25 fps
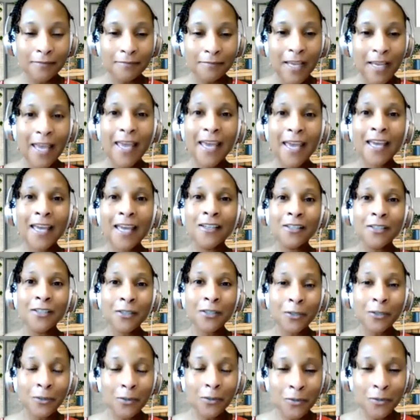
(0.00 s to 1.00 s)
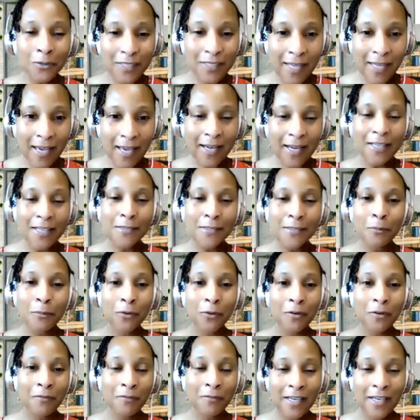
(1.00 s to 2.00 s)
And use that as
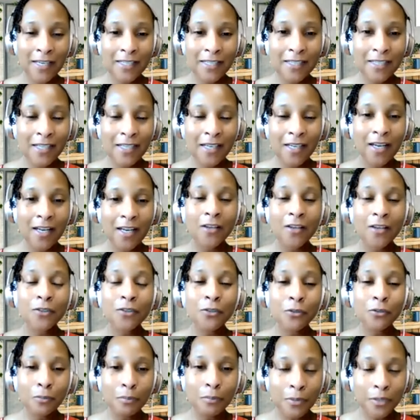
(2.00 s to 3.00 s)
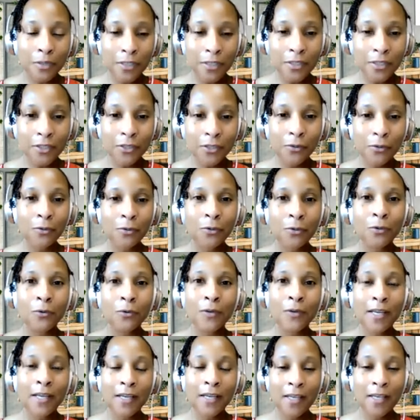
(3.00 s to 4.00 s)
motivation to push through
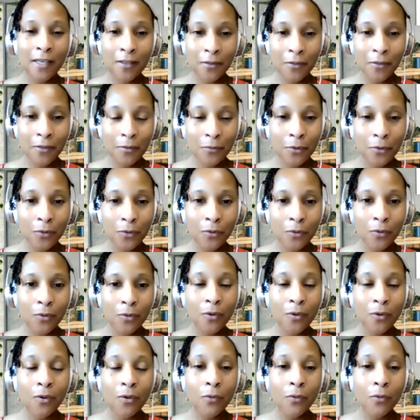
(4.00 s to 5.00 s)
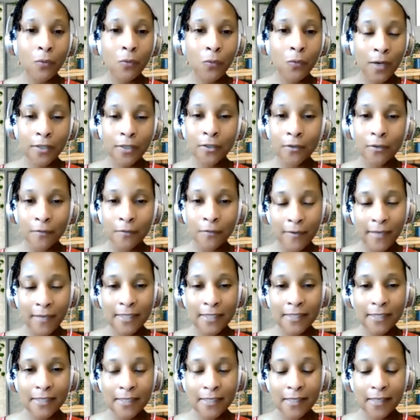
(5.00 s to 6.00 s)
and get through what you're
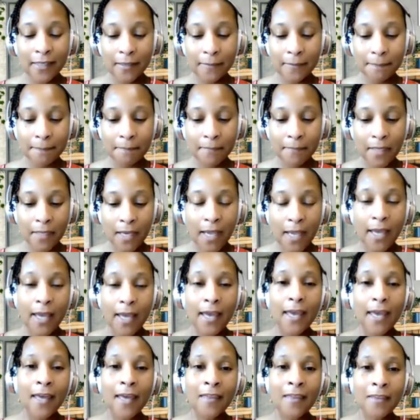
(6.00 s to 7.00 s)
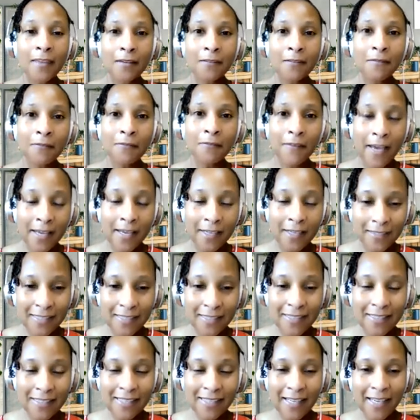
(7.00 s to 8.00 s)
facing. And then
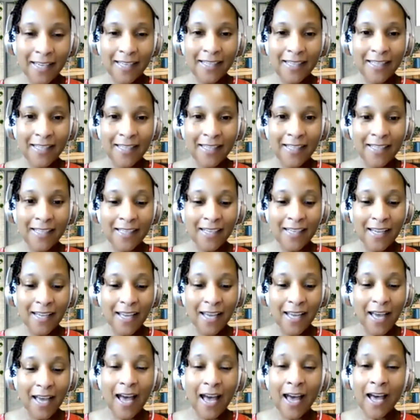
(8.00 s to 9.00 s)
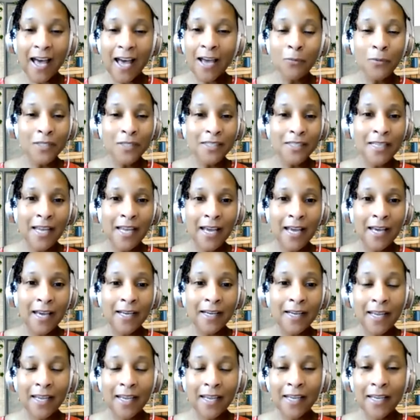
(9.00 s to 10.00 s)
finally, Sandy, I was not
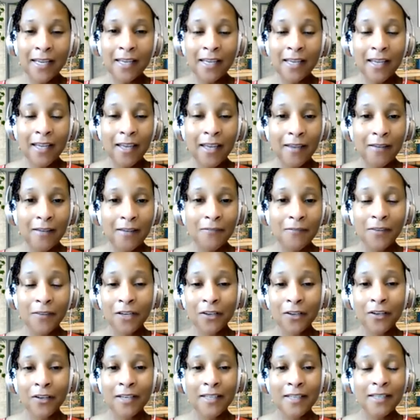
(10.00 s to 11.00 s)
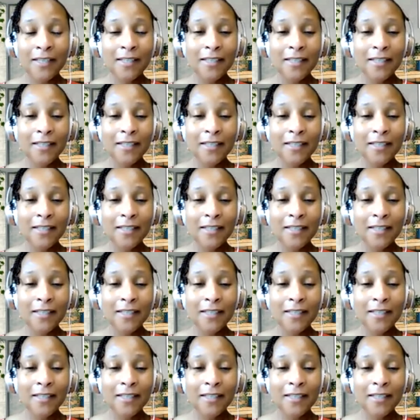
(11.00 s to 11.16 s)
a very